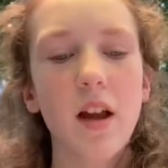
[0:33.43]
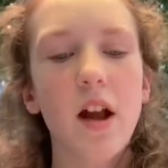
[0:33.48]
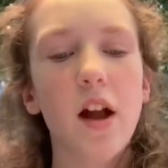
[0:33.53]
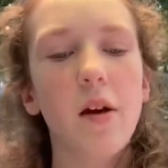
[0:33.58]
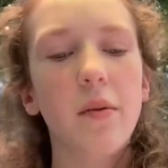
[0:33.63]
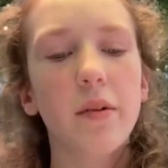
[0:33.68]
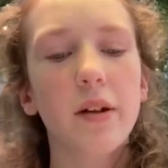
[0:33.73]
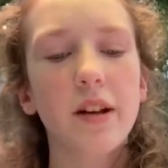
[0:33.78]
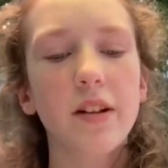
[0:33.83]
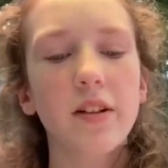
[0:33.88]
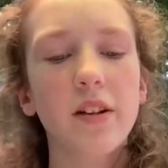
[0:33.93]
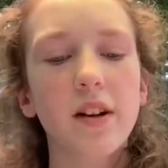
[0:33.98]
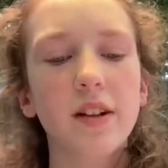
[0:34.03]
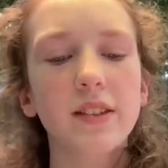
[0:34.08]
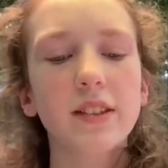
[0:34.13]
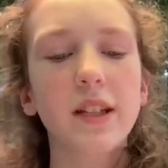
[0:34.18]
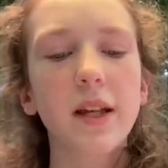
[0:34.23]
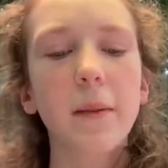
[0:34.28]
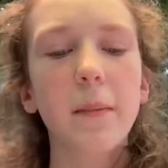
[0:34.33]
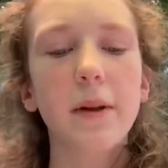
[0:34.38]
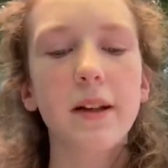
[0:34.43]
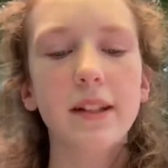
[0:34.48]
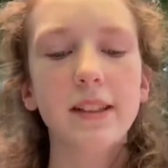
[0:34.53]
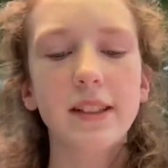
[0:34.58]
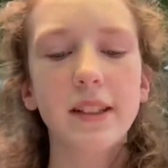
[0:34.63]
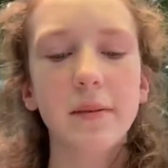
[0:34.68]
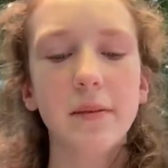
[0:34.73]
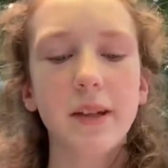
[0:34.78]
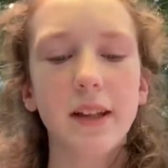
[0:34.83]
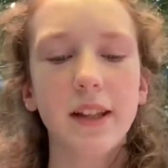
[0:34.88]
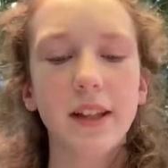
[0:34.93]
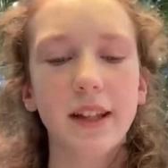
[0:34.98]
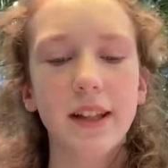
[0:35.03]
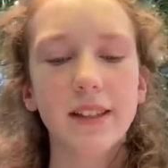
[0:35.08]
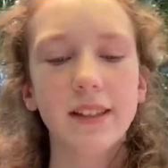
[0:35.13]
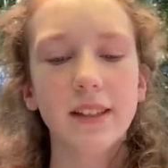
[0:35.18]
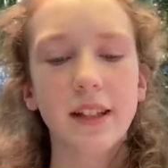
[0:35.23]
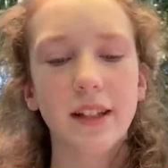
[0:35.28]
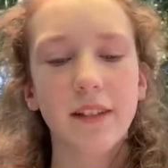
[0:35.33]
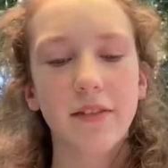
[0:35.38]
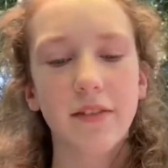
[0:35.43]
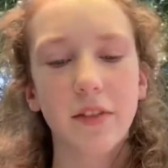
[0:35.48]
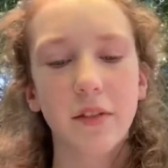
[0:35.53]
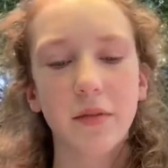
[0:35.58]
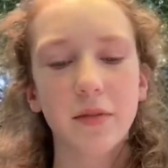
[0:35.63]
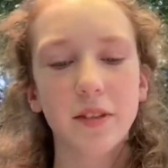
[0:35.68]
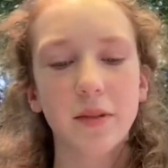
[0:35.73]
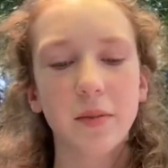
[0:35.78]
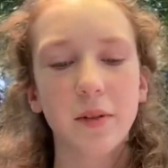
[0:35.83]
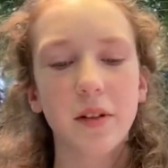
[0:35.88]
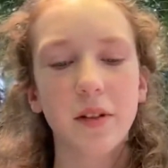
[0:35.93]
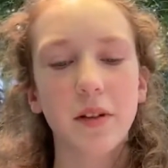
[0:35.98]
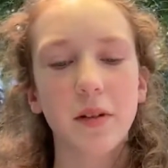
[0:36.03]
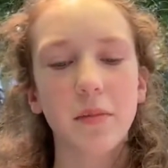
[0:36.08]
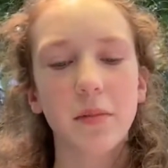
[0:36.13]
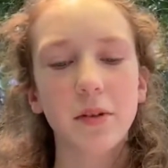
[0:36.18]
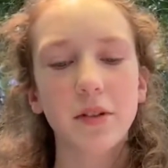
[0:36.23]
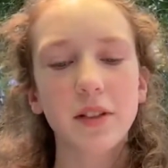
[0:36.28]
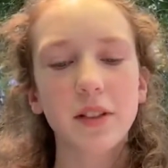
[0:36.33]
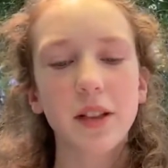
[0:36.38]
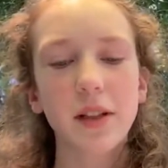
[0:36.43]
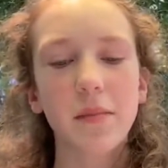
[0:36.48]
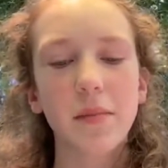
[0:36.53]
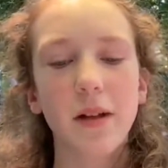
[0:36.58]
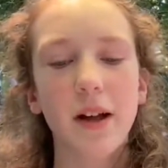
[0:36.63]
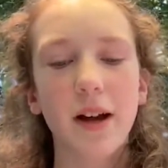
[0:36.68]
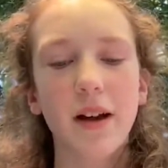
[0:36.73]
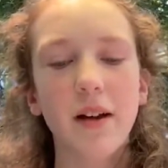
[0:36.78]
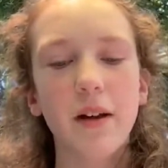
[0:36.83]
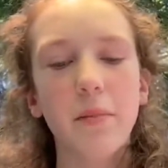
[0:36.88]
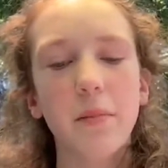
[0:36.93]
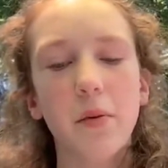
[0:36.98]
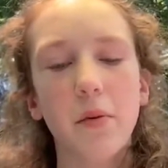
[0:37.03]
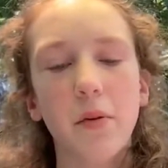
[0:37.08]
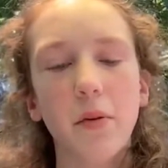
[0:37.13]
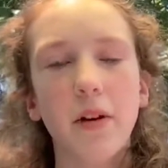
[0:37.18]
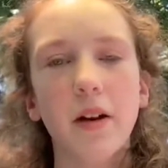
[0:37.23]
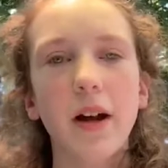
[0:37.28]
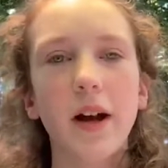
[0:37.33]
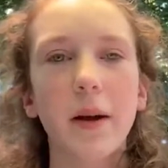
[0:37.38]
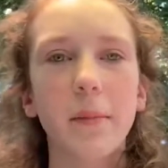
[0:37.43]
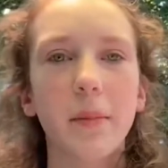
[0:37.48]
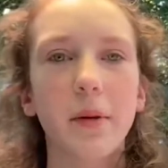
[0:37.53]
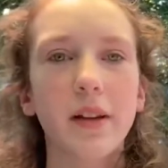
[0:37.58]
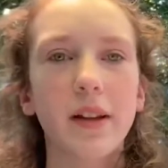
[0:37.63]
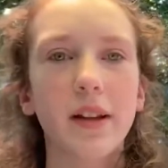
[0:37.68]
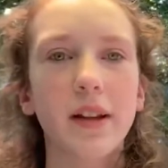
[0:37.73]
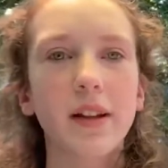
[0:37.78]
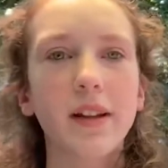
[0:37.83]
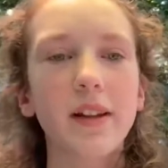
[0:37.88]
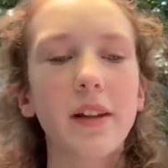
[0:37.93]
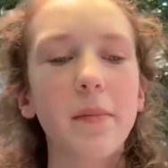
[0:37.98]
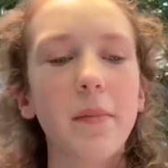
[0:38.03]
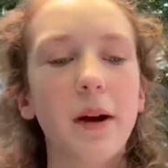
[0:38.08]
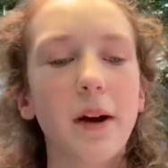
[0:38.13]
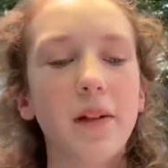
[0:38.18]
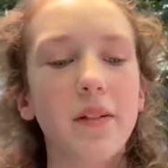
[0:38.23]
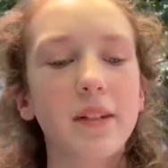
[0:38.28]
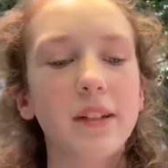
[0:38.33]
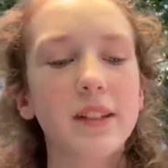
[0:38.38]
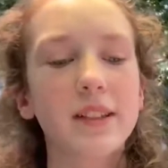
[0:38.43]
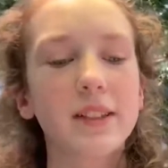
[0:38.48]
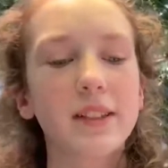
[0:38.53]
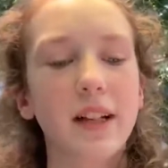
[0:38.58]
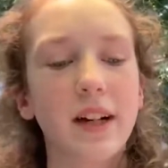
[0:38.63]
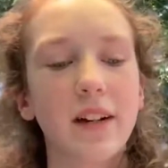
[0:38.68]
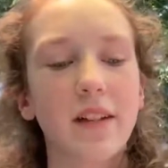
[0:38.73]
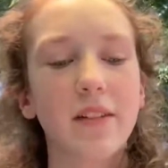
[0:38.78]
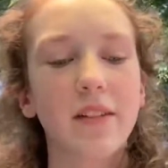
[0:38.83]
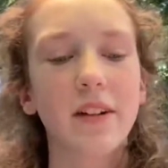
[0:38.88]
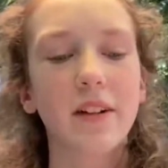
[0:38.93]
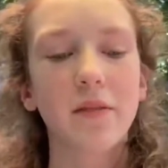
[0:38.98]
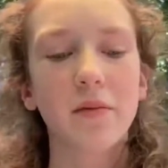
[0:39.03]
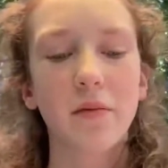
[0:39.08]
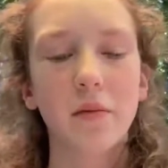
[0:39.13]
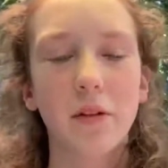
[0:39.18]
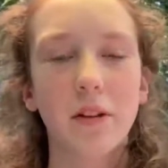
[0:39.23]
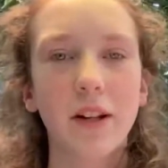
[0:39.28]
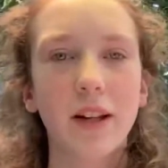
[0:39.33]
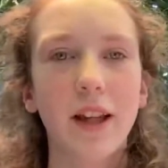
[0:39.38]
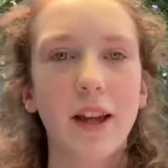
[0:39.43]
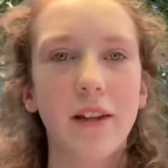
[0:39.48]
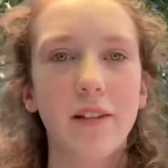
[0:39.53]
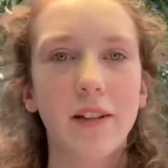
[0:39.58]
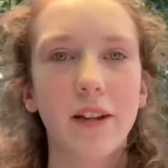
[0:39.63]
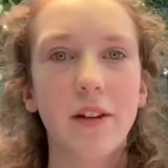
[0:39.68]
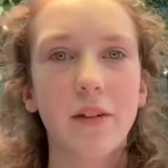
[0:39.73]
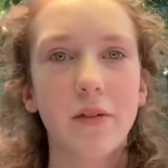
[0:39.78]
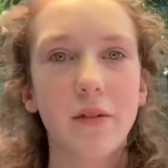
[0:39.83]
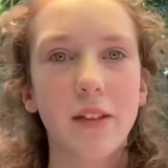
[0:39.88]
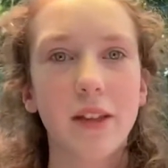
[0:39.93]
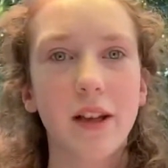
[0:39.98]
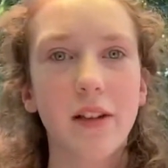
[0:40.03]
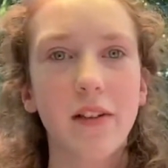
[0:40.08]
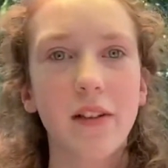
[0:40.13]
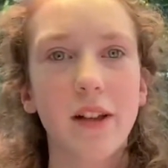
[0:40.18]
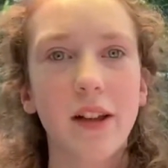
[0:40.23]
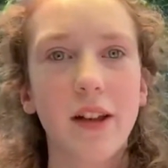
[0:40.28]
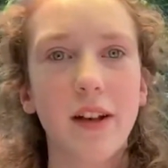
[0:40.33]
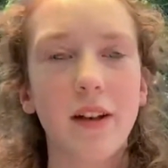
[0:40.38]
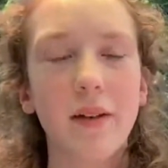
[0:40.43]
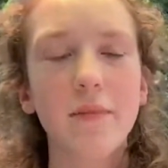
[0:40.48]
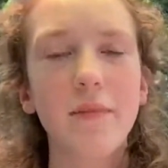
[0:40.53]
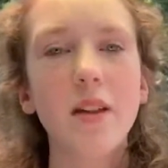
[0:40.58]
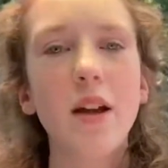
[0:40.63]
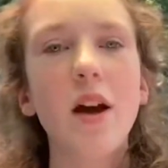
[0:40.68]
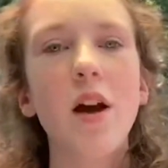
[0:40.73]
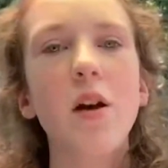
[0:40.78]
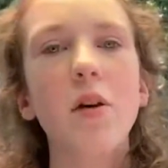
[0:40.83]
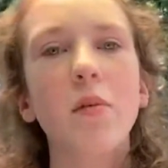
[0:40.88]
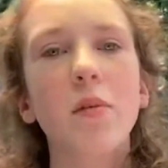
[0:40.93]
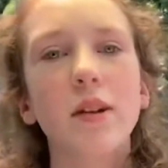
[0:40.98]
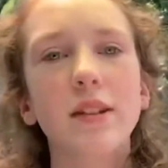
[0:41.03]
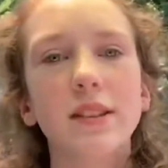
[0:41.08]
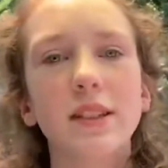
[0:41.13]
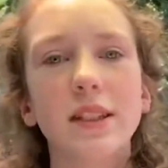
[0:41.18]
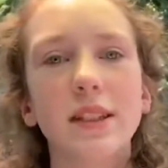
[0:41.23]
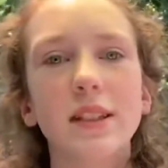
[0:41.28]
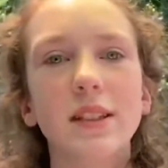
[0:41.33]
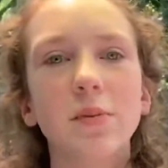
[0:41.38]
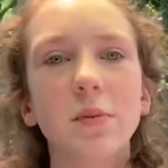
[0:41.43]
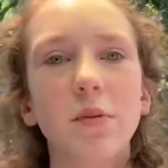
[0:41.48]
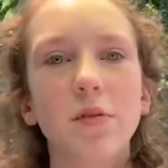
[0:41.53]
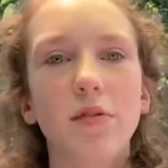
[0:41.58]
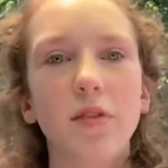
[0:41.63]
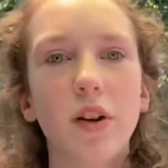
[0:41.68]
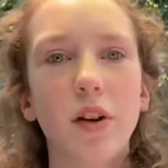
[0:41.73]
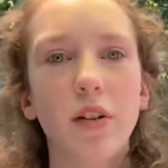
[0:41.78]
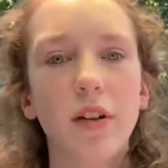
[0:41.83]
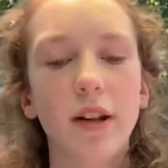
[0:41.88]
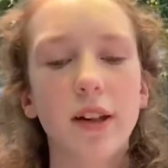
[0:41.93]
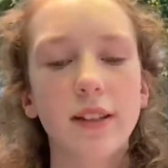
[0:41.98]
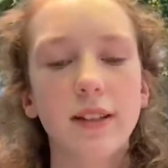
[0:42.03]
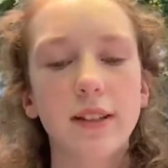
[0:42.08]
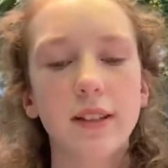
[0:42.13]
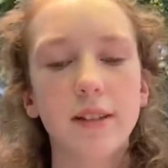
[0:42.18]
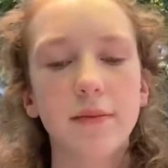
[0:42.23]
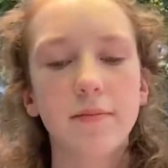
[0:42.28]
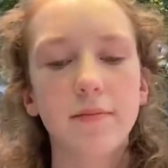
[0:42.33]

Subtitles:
When a toxic PCB-laced landfill was built in a mostly black, poor, and politically powerless town in Warren County, North Carolina, residents were furious.